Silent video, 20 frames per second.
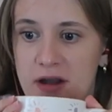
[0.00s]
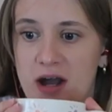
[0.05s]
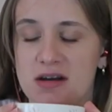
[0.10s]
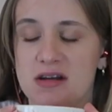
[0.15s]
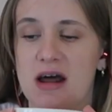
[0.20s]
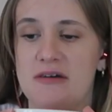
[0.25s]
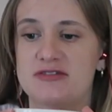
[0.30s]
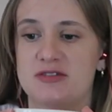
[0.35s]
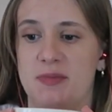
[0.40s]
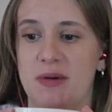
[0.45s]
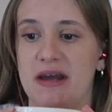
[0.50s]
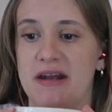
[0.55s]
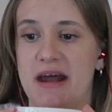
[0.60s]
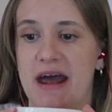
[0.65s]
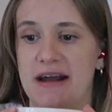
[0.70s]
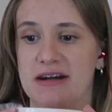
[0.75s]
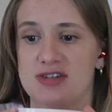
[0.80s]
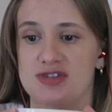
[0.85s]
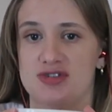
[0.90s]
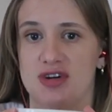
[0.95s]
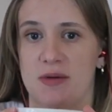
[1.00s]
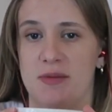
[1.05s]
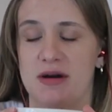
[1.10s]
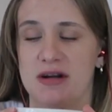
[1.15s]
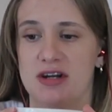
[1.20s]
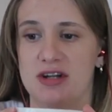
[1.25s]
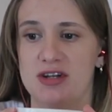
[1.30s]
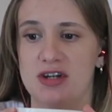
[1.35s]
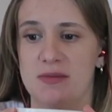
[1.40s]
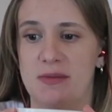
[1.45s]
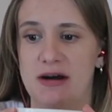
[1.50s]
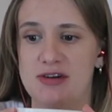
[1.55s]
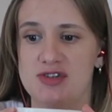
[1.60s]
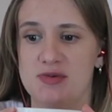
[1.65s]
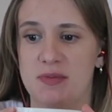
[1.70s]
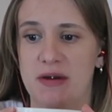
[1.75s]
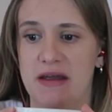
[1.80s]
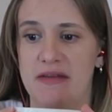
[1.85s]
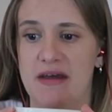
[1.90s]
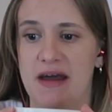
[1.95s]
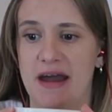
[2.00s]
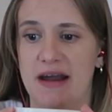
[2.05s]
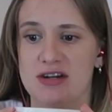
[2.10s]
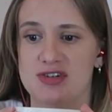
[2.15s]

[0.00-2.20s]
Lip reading: I'd love to be an extra, but can you imagine being the